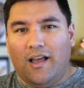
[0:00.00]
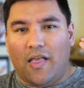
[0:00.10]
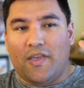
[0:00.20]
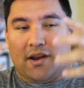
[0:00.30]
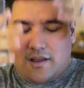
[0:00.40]

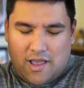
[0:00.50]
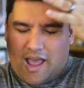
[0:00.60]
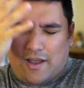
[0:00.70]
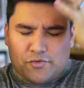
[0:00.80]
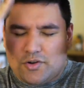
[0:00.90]
And then
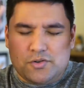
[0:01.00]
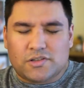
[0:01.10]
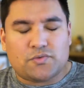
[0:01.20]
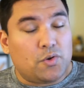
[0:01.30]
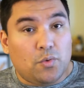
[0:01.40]
after I do
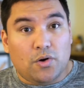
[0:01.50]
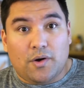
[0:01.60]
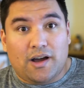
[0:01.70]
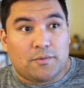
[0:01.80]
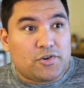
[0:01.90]
this for a little
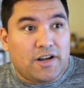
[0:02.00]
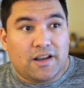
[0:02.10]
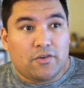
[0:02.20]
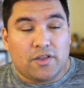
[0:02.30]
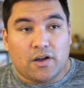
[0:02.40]
while, I'm trying
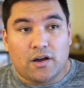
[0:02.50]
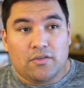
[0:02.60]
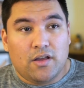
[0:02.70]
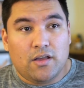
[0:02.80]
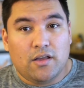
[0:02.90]
to get everything
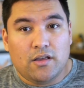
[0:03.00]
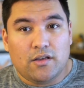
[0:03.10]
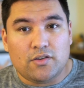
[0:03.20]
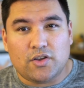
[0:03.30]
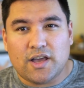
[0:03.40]
off.
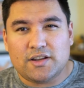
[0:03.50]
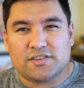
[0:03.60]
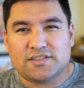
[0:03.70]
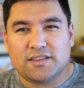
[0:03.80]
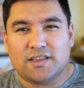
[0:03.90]
You kind of
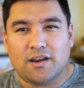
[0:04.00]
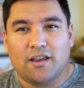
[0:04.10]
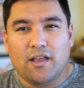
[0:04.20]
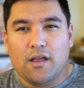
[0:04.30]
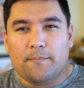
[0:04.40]
just sit
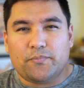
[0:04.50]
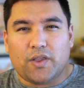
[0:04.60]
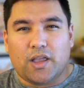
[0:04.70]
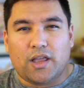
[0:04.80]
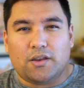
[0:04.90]
there,
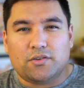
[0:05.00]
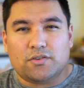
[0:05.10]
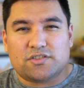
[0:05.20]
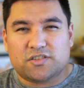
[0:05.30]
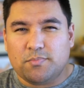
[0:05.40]
and
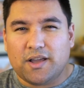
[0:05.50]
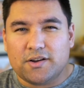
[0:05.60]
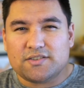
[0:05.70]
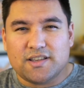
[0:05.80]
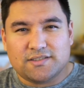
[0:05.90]
your
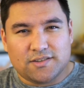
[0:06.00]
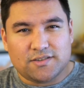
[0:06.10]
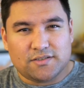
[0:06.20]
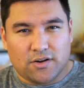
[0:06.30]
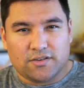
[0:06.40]
spider
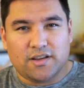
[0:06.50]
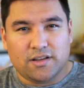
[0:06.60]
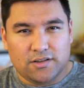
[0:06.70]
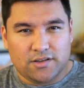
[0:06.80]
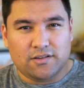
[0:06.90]
senses start
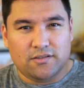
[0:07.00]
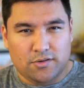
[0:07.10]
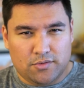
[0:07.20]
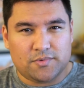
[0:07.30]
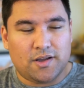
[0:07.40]
tingling.
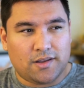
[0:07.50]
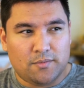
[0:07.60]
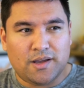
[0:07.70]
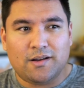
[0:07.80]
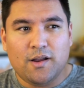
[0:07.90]
You know what I'm talking
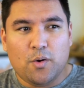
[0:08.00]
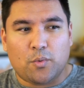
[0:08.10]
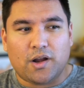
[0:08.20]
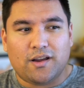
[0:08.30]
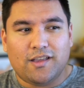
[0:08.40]
about?
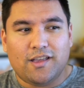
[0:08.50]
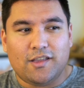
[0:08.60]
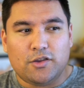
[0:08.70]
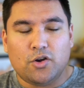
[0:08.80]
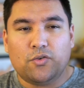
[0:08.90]
Where
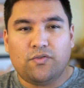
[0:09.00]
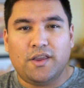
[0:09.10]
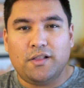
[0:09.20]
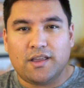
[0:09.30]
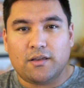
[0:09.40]
you're
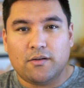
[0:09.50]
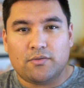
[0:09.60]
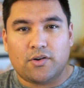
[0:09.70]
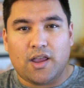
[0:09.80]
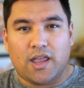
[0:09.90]
feeling
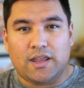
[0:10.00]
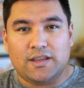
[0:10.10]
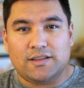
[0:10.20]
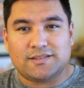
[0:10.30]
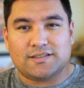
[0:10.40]
for
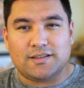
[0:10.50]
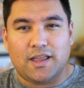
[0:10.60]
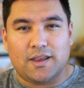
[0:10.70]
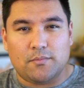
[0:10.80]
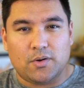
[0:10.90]
any
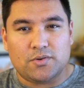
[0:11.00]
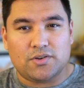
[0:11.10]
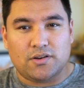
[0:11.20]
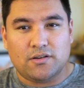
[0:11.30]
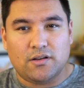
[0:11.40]
slight
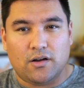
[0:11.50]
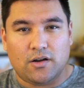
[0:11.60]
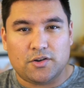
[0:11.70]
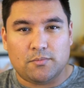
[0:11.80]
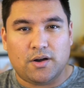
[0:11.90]
motion
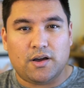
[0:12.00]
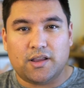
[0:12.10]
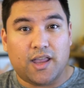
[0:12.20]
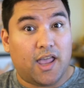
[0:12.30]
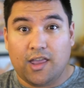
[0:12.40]
on your body,
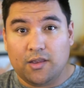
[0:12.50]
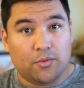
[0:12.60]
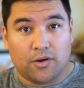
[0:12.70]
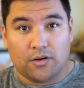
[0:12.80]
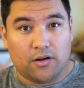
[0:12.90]

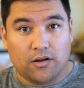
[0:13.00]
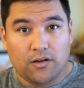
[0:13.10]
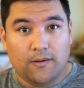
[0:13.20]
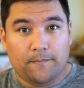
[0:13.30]
anywhere at all,